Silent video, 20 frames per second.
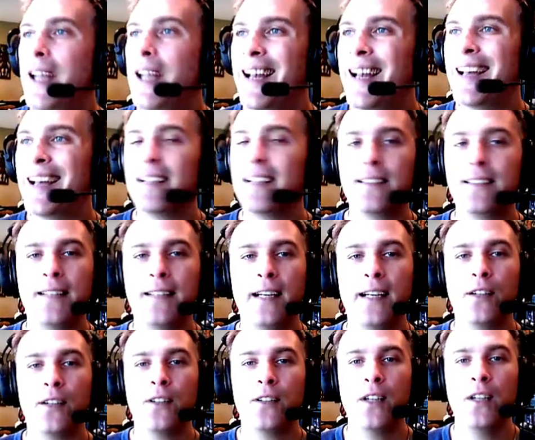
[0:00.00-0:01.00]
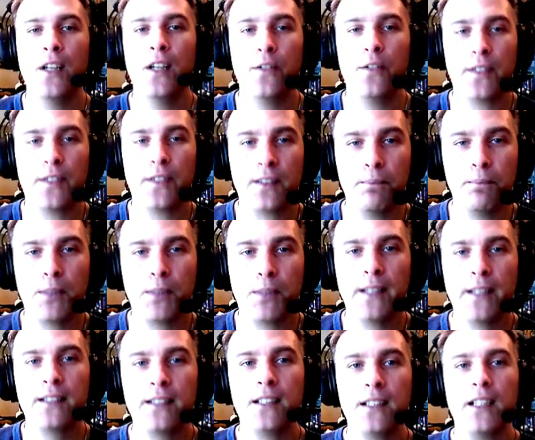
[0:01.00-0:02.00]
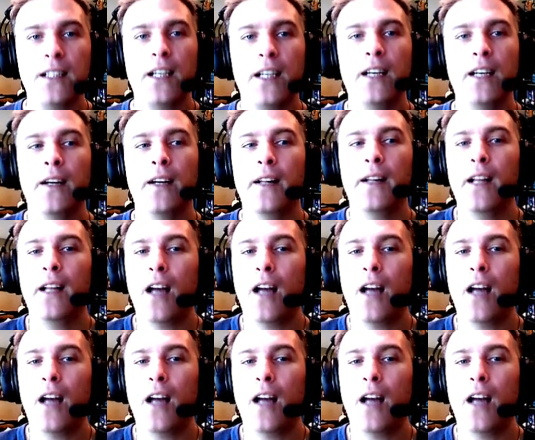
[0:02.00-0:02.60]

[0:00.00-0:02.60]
Hands down, for simplicity,